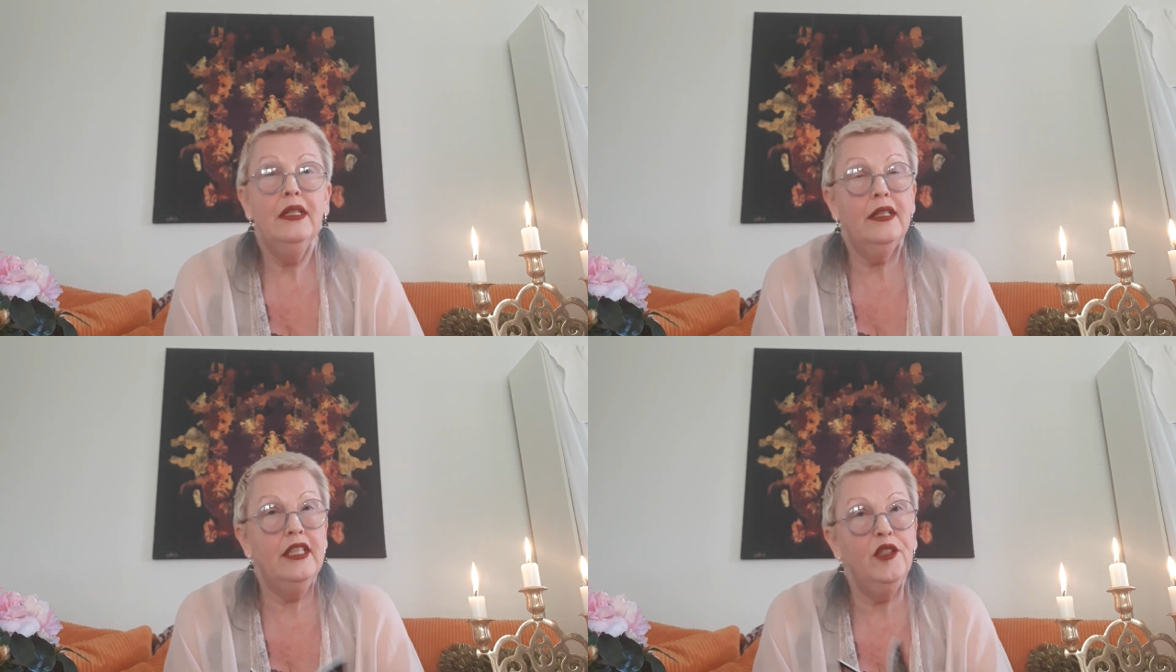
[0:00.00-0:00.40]

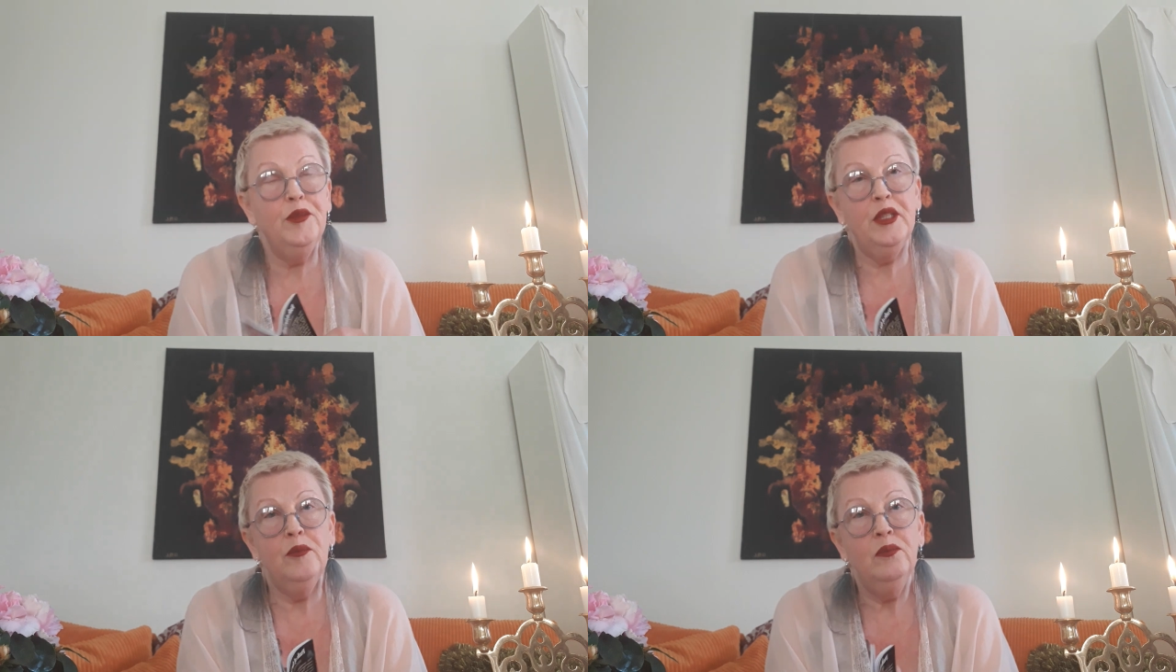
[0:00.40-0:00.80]
that
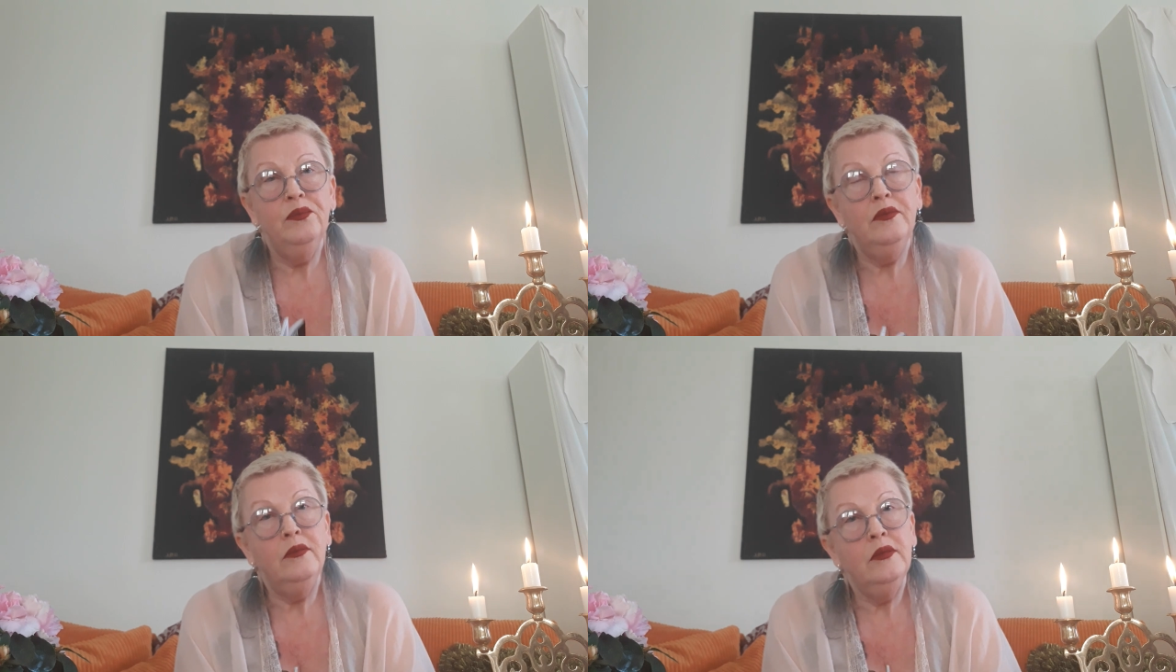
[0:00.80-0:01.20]
even
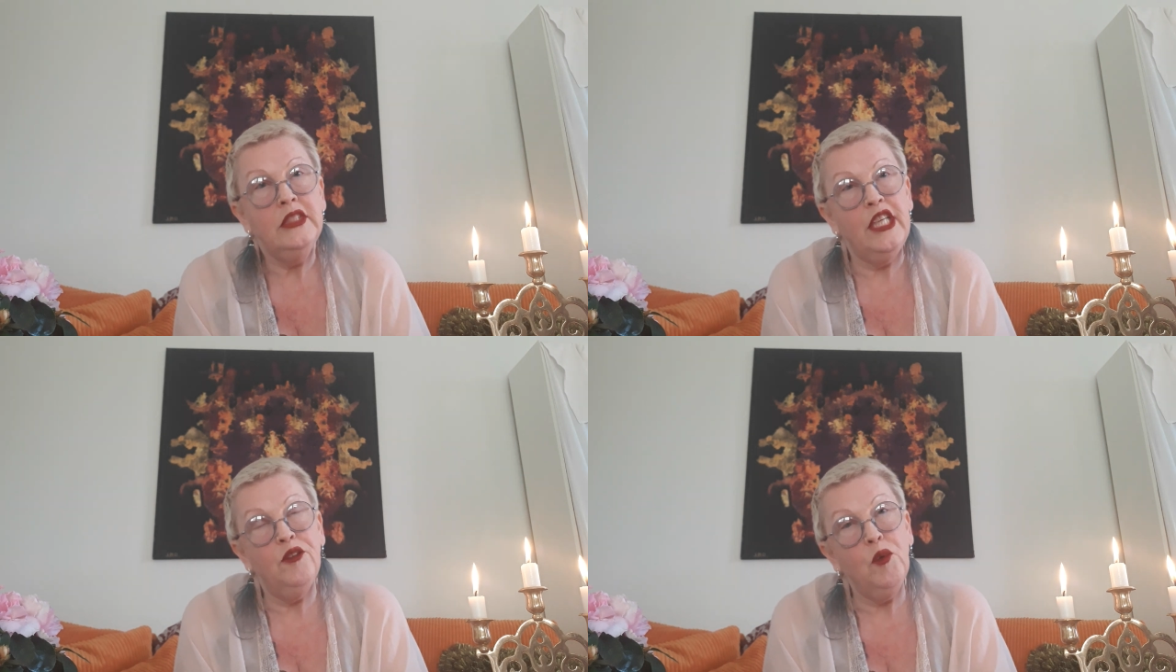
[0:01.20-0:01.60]

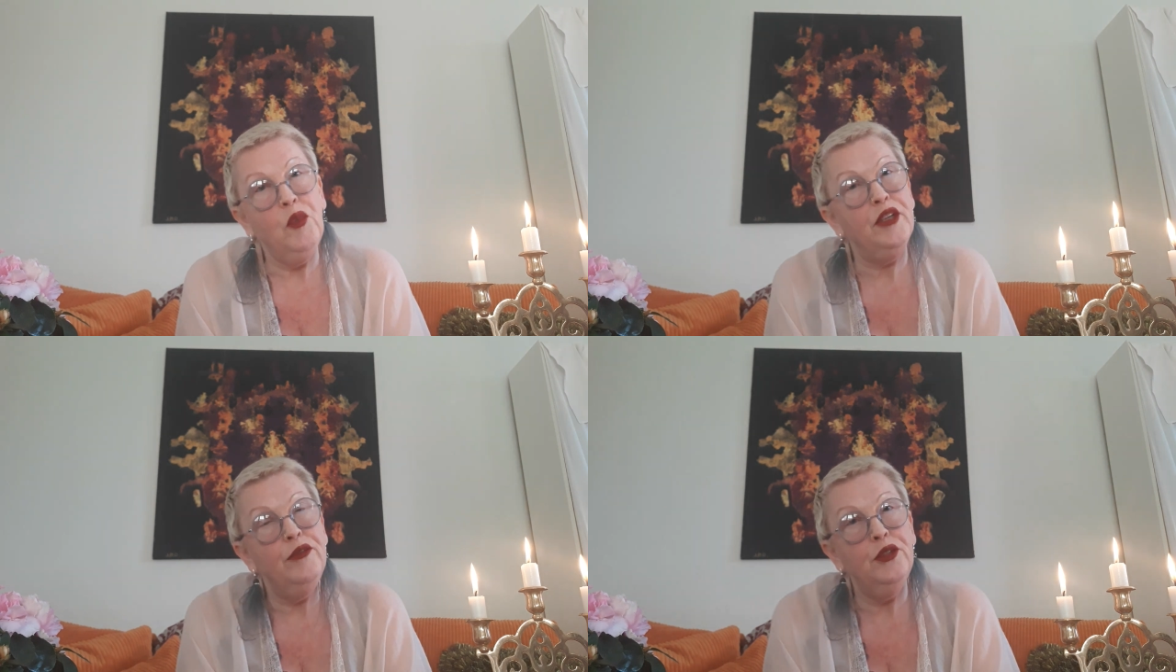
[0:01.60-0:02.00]

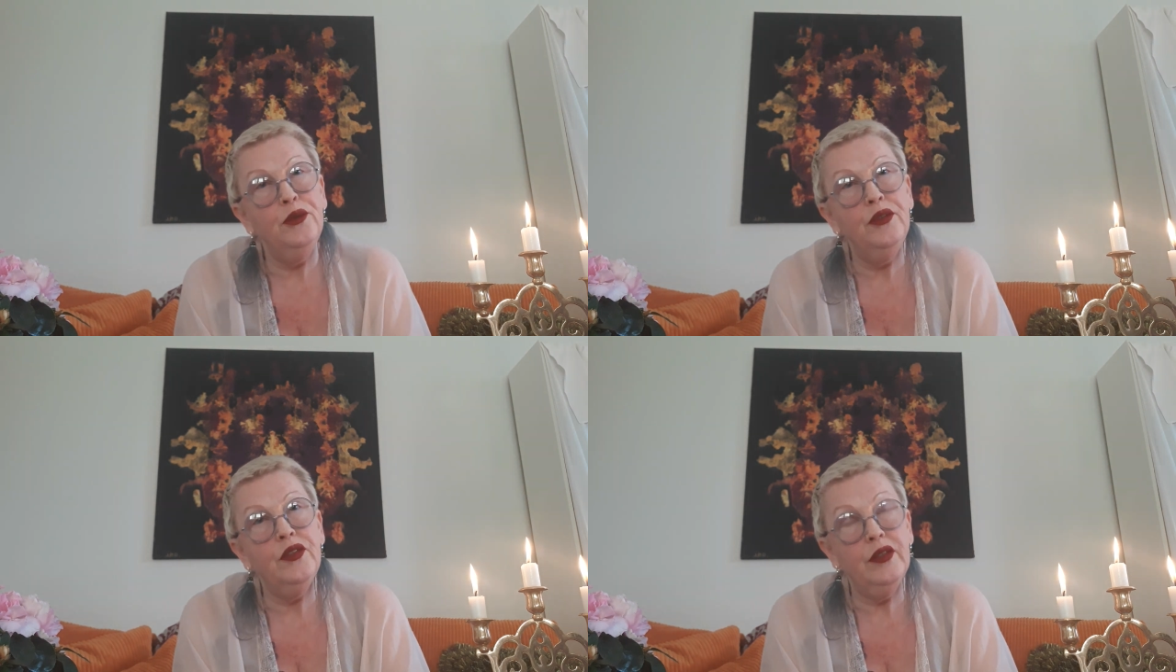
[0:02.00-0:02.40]
one of
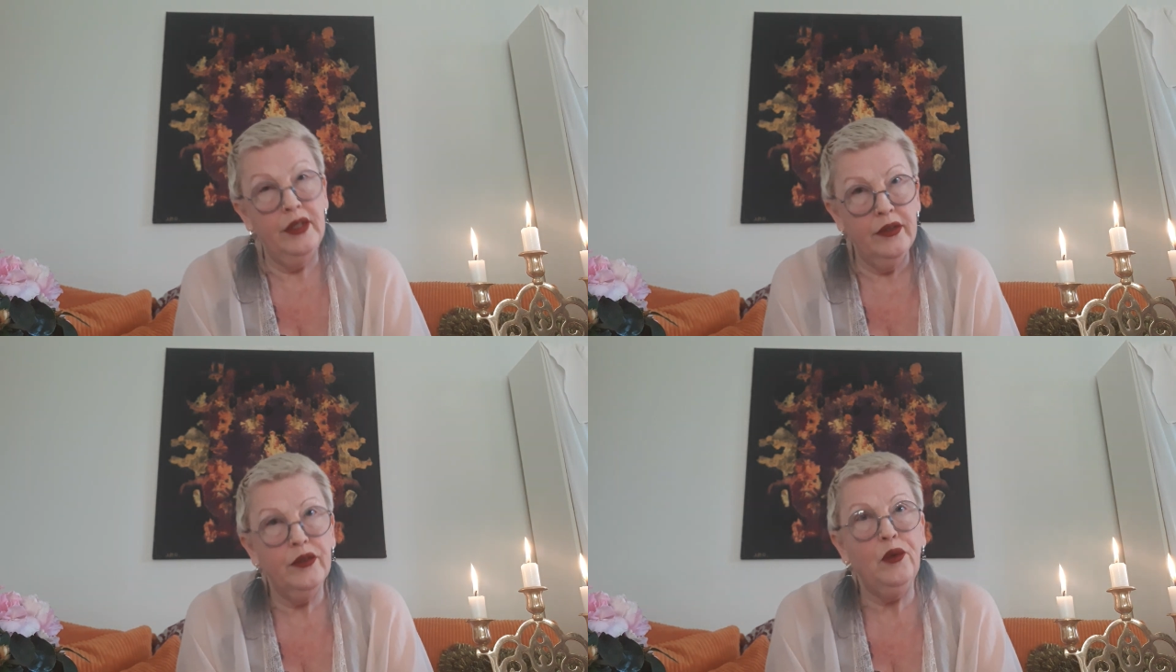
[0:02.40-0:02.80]
you
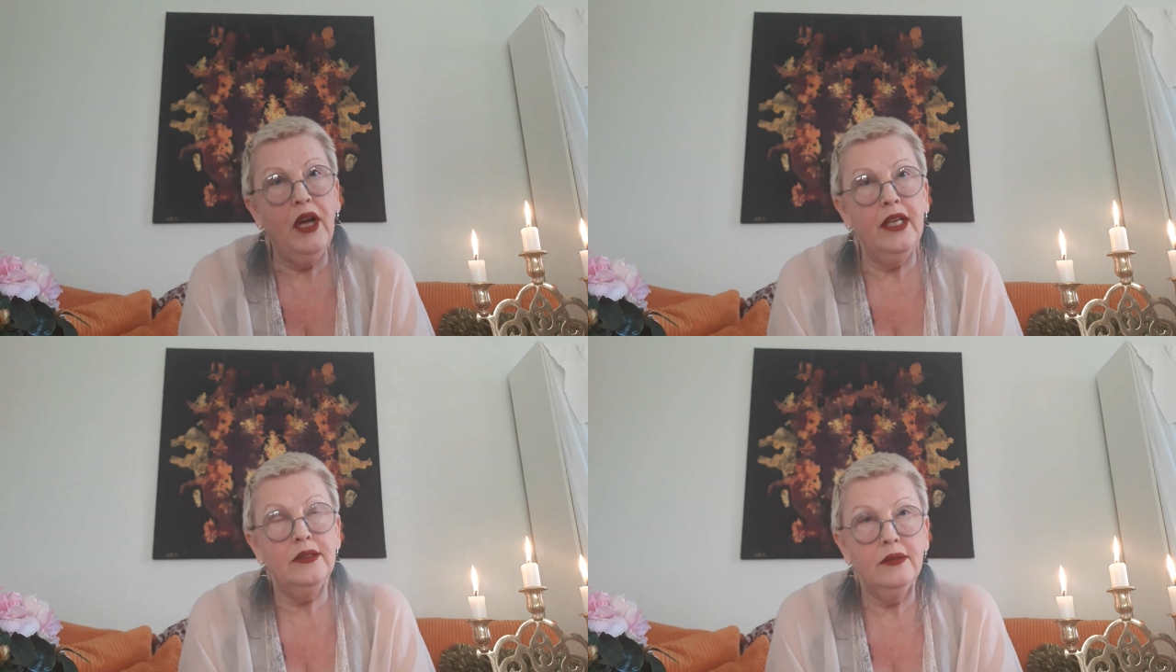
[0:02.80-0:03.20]
is
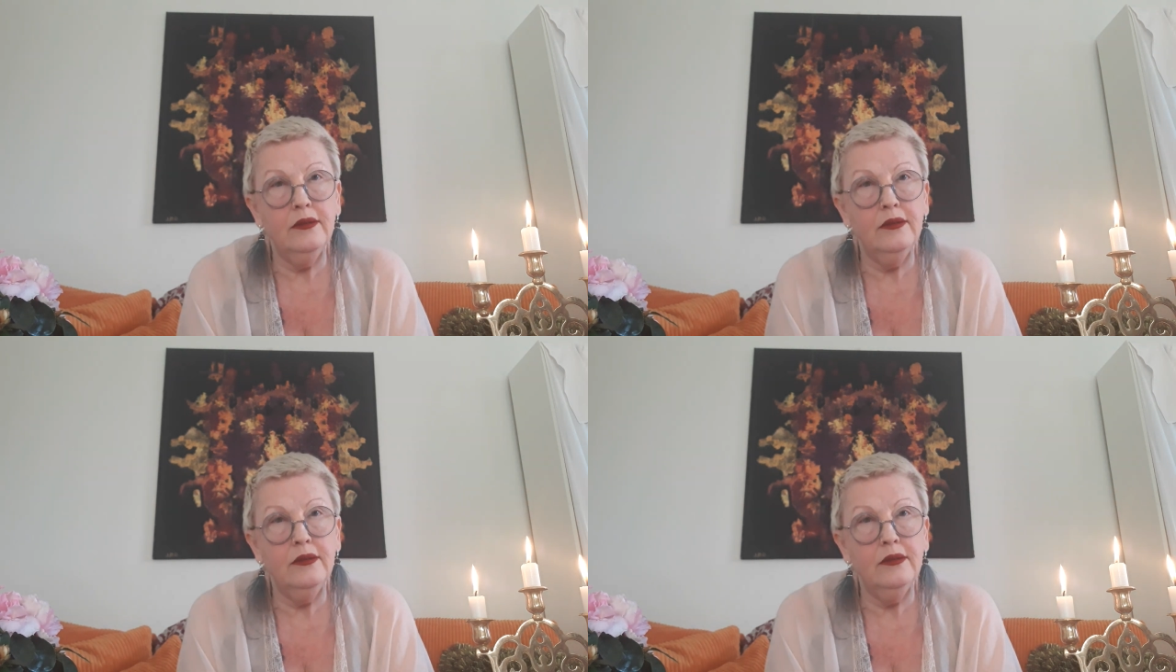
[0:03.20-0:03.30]
quite